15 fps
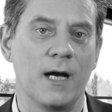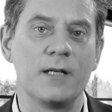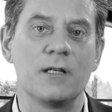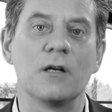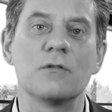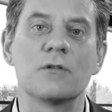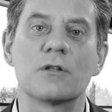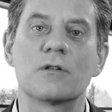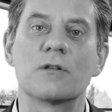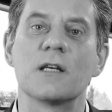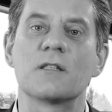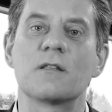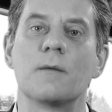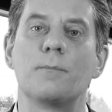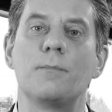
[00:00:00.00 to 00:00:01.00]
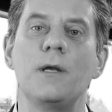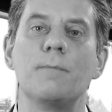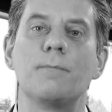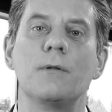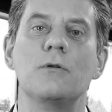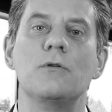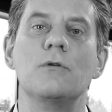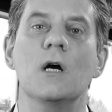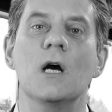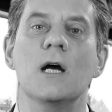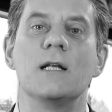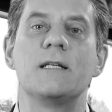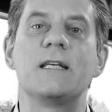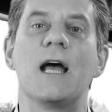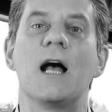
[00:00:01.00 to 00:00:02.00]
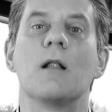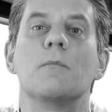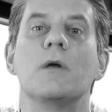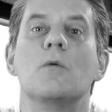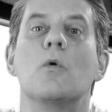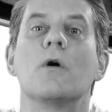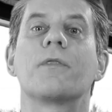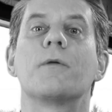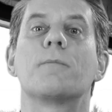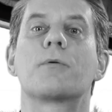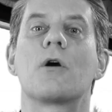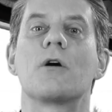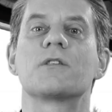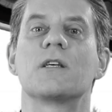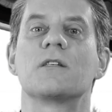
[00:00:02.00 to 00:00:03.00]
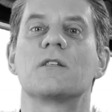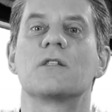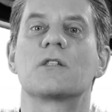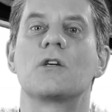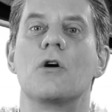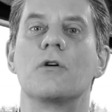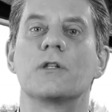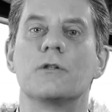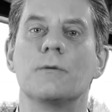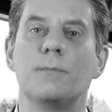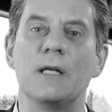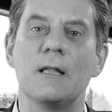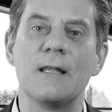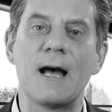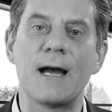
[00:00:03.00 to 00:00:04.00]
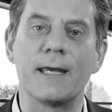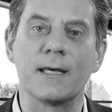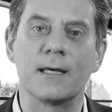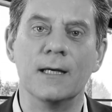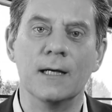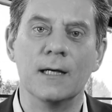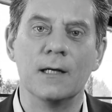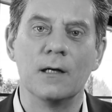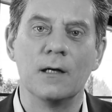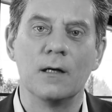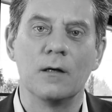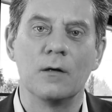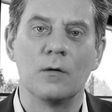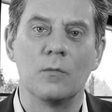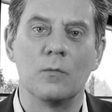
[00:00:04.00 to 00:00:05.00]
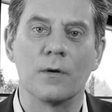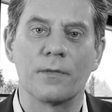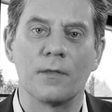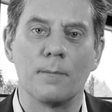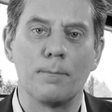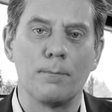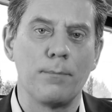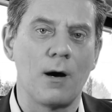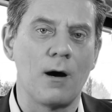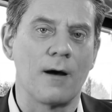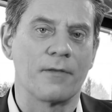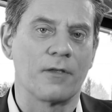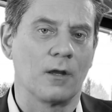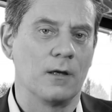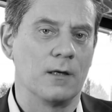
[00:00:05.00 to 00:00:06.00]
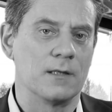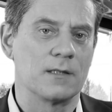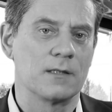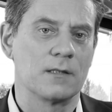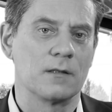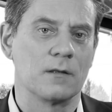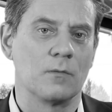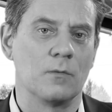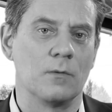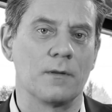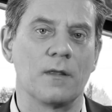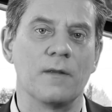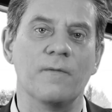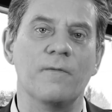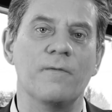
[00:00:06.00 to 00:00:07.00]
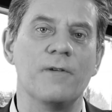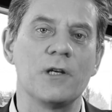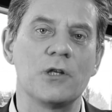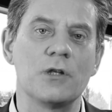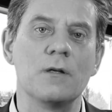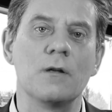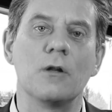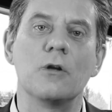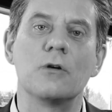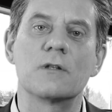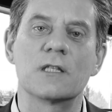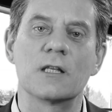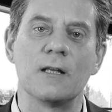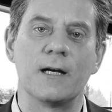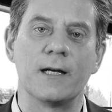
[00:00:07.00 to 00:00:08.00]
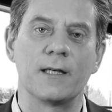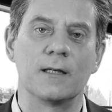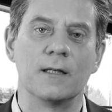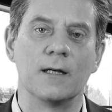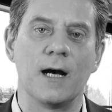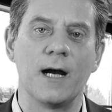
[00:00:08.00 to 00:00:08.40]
I don't trust the people who tell me what the process is going to be like, what the path is, what the vision looks like.